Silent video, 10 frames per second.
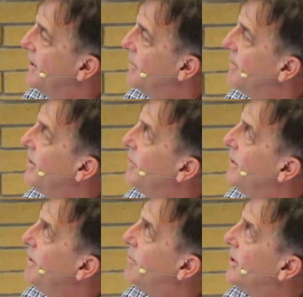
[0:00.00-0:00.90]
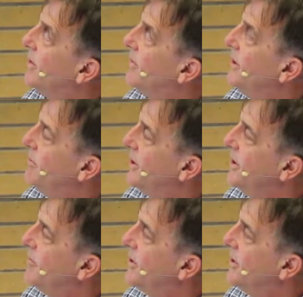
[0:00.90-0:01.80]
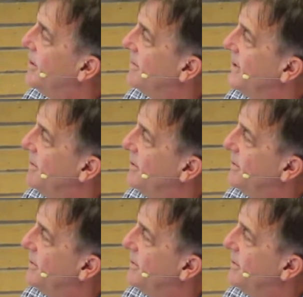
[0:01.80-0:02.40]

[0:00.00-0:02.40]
that a wheat breeding program is named